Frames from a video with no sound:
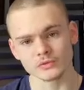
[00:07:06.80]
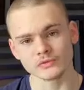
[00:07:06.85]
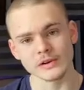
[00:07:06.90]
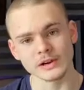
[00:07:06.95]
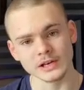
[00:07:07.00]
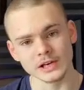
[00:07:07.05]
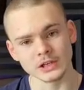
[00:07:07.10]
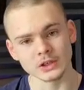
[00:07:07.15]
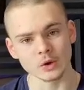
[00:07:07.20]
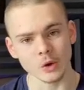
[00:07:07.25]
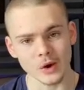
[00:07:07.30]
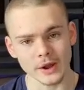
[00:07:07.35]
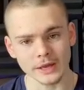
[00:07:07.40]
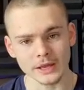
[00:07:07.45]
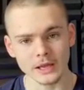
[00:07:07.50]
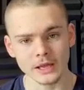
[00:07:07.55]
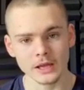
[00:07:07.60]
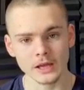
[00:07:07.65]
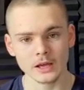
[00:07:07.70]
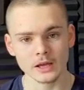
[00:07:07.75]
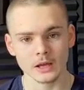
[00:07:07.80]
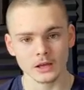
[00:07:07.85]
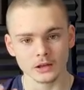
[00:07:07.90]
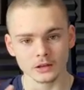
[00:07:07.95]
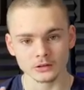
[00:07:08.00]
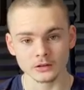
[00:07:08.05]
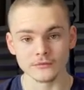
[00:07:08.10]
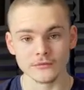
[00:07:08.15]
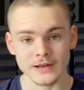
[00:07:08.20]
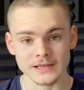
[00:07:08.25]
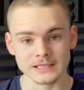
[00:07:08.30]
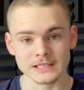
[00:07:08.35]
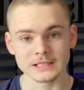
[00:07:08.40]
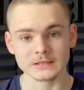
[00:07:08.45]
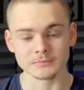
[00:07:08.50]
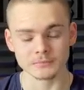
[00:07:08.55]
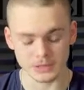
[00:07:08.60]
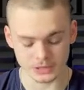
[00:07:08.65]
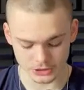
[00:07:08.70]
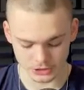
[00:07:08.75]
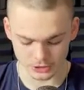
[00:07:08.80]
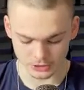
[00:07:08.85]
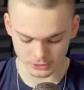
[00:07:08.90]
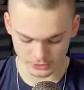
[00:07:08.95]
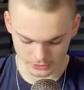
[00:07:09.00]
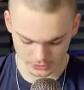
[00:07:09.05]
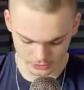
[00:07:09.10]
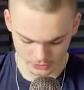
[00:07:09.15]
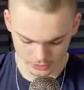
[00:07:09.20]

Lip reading: very annoying defenses much earlier